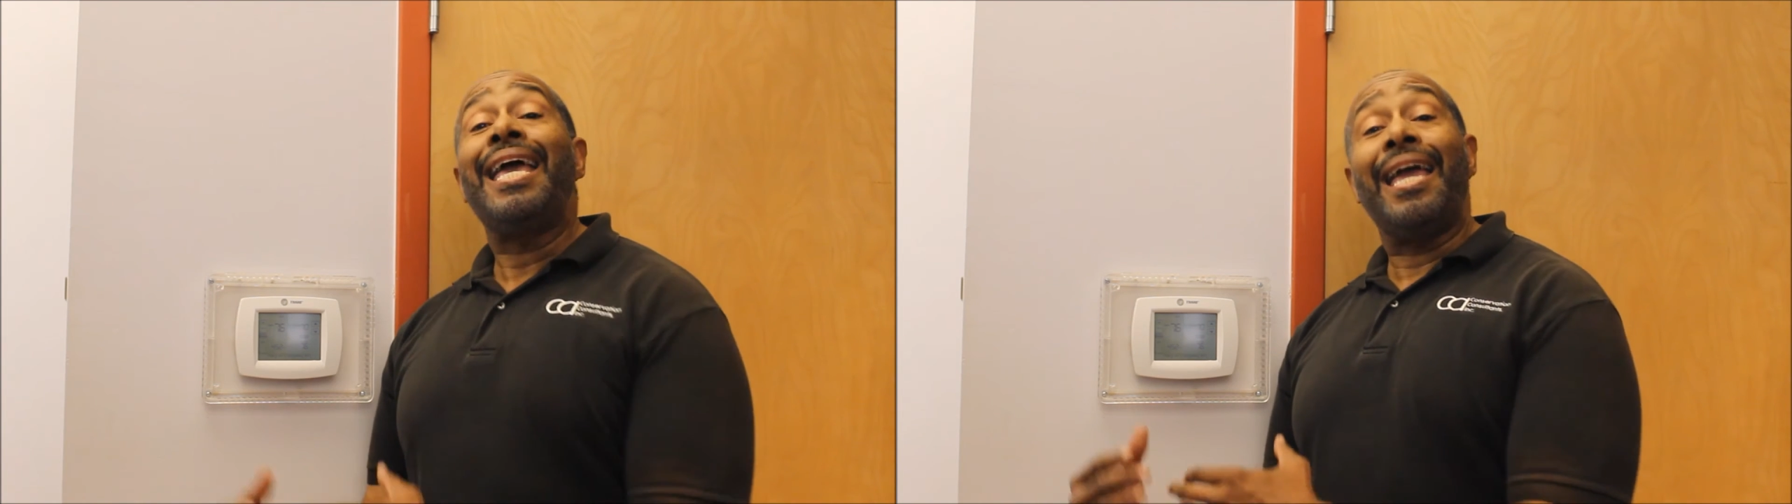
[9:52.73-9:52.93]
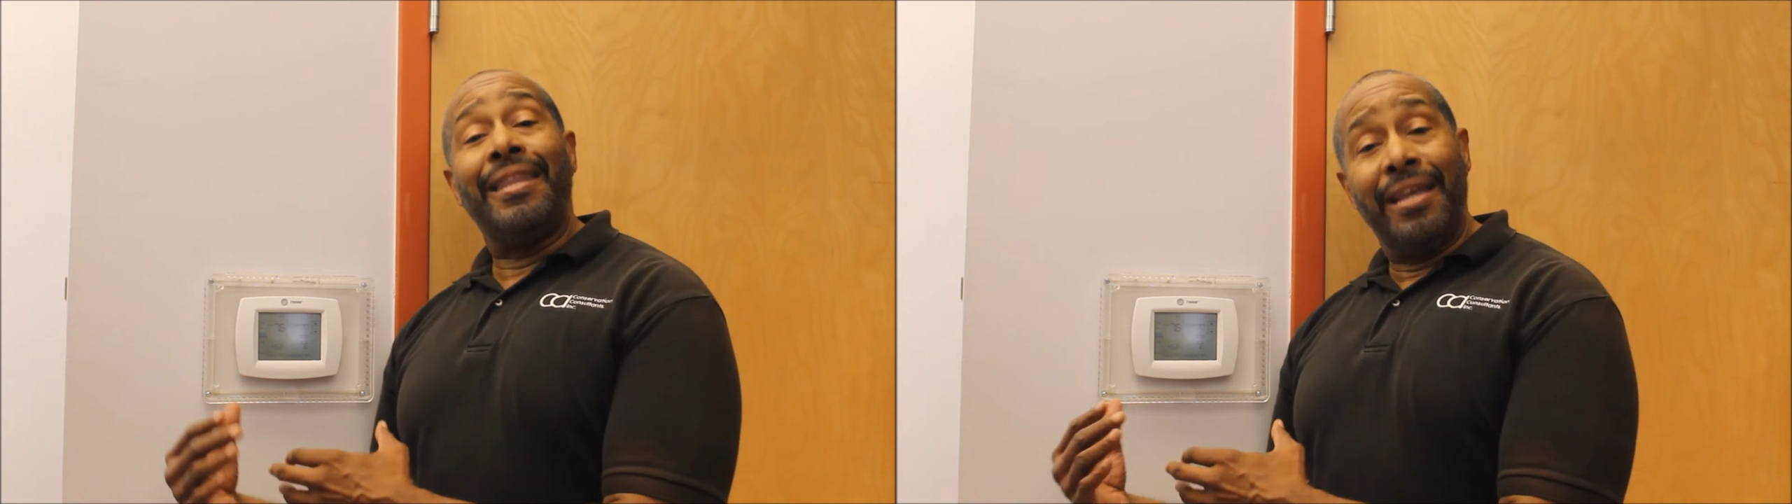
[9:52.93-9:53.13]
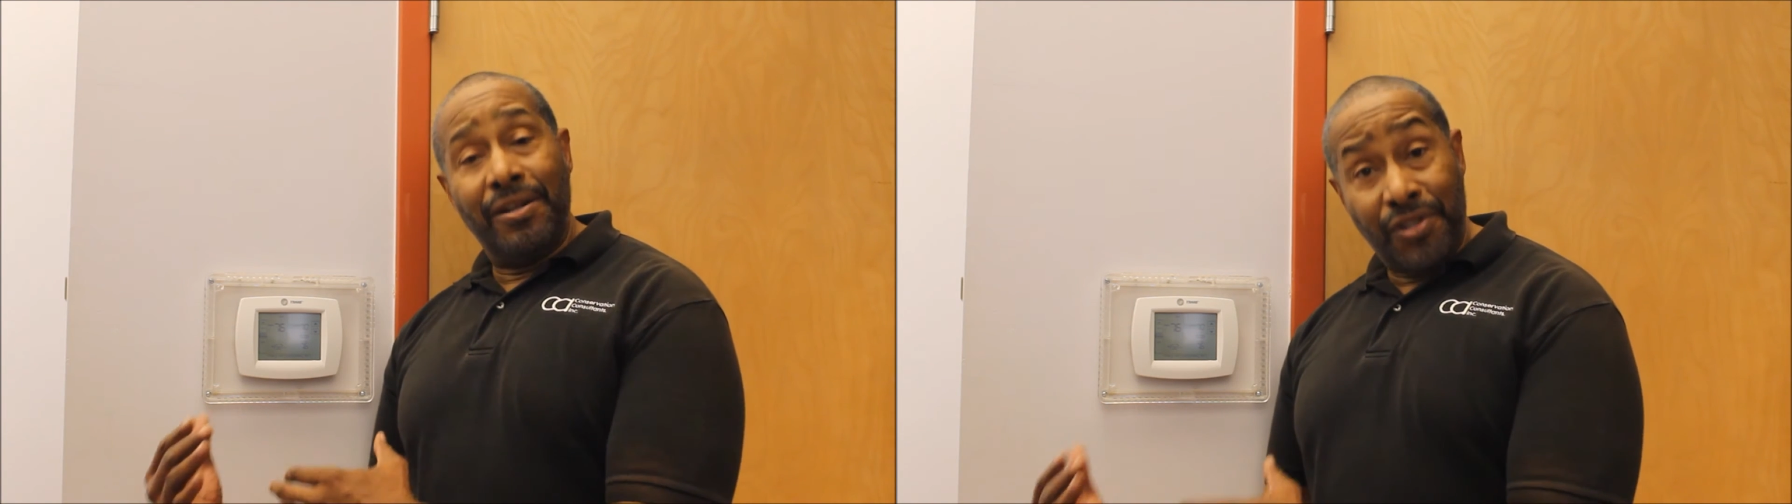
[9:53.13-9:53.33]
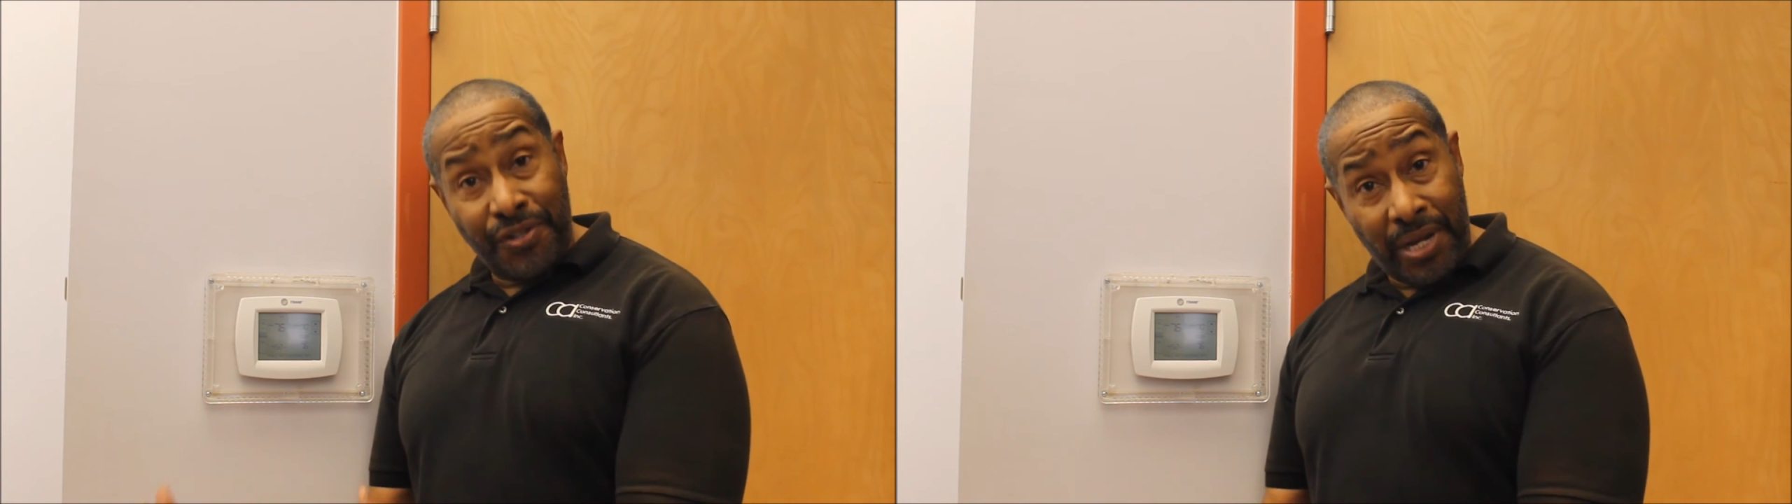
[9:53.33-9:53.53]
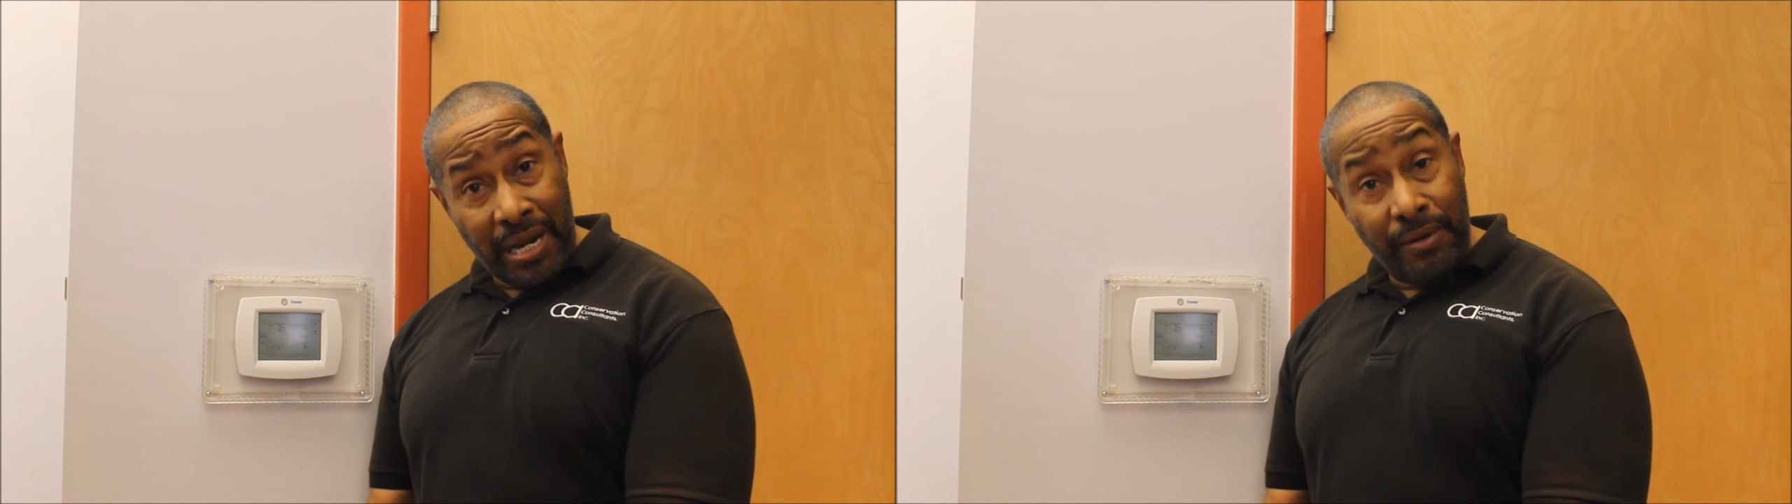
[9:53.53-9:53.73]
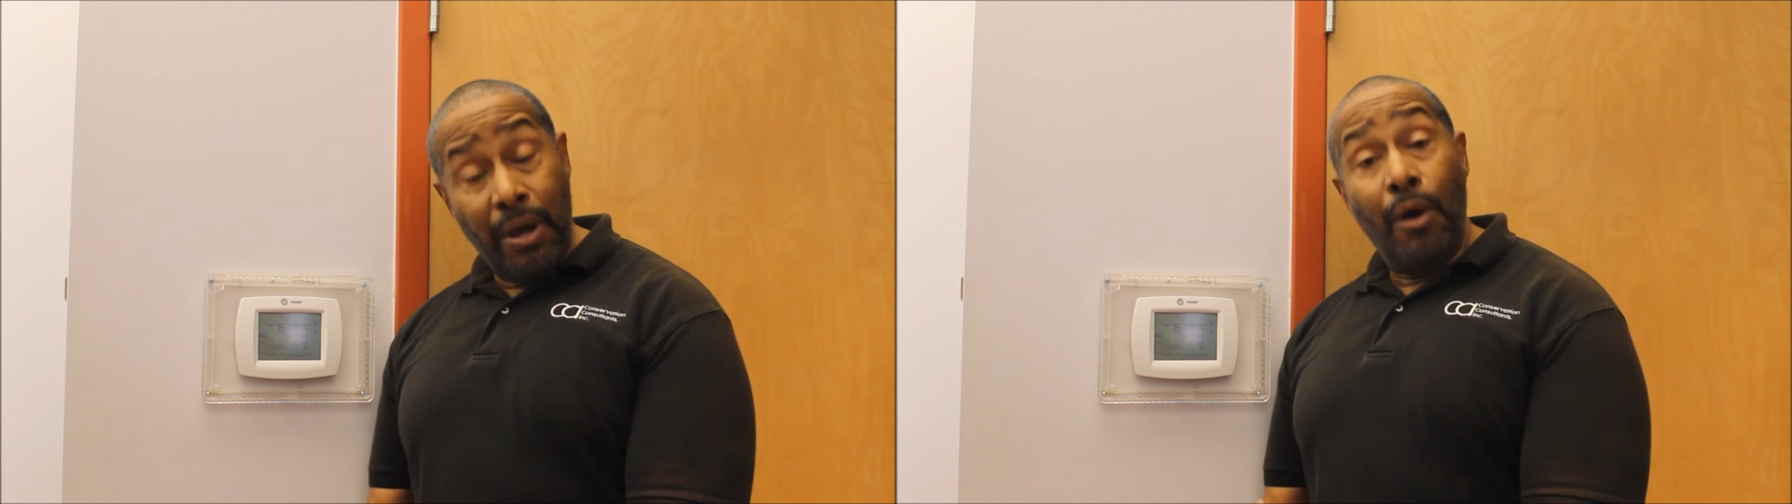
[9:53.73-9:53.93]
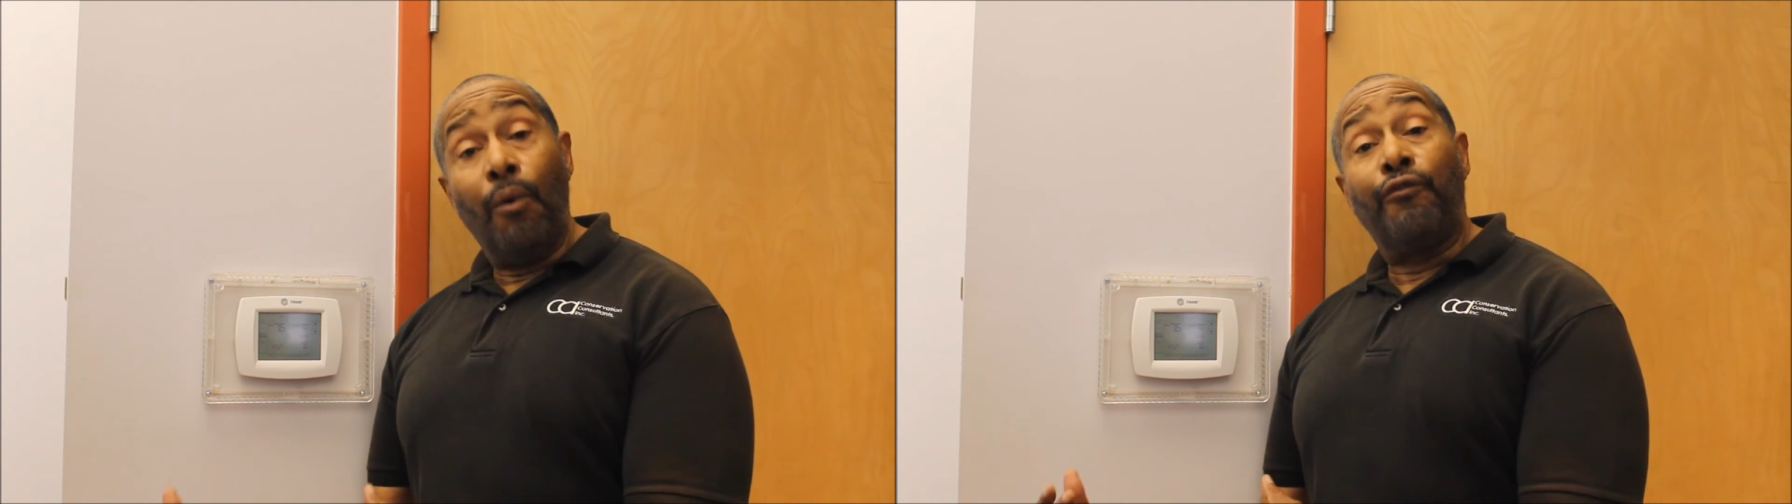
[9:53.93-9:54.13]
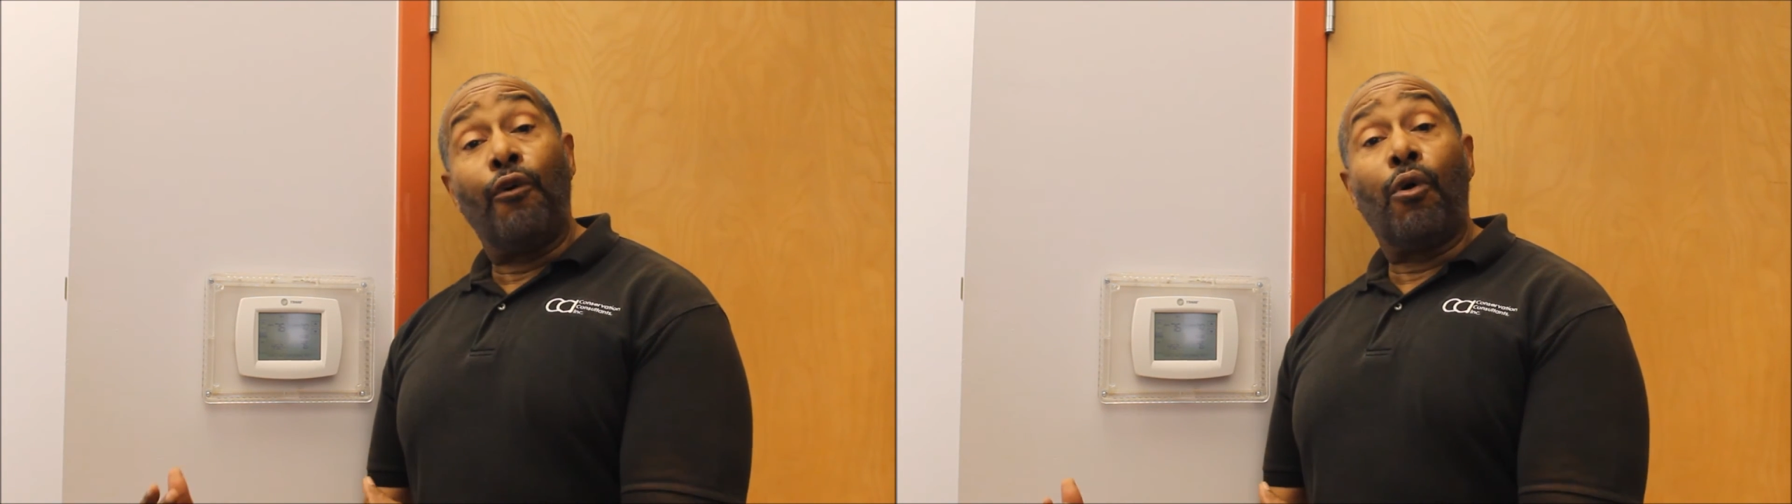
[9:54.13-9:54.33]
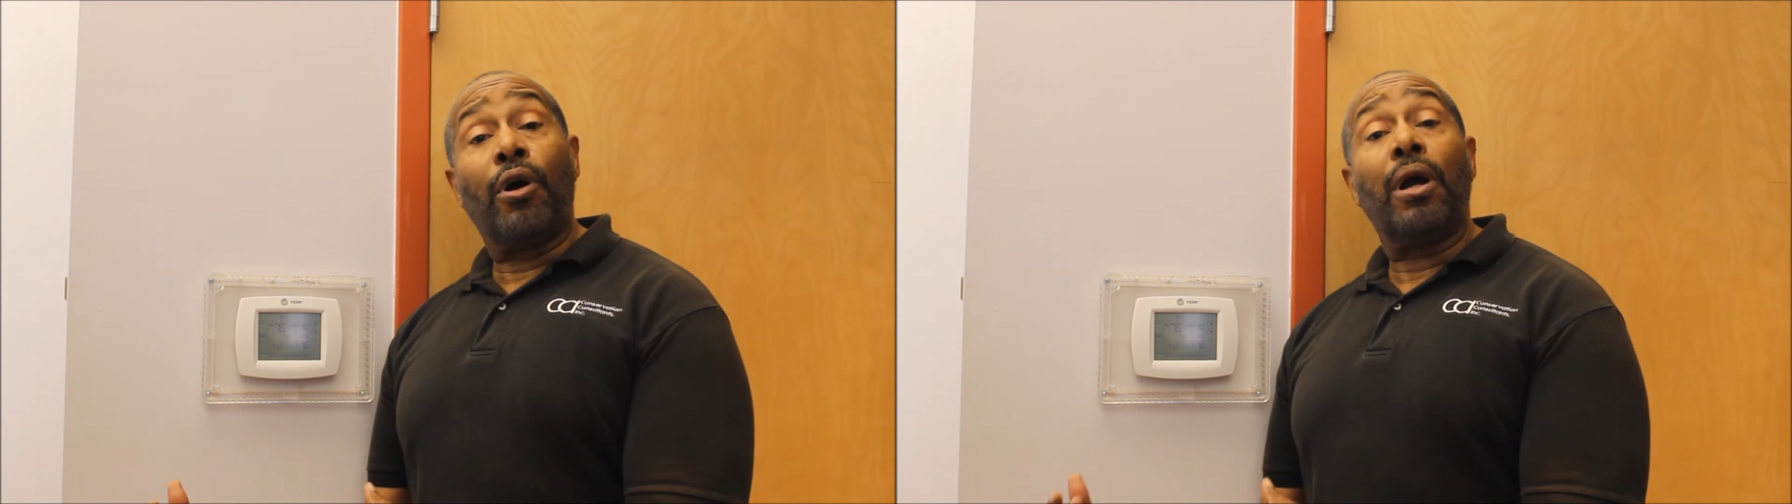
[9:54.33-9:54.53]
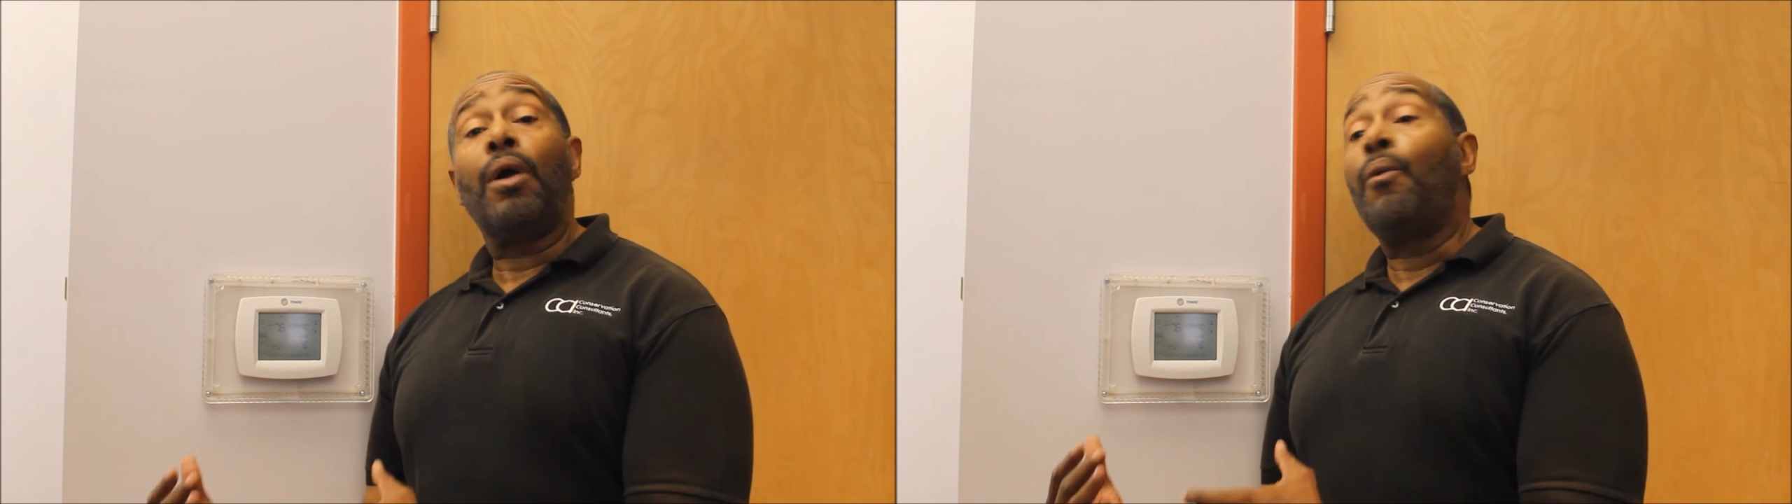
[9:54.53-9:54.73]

and then there's a setting for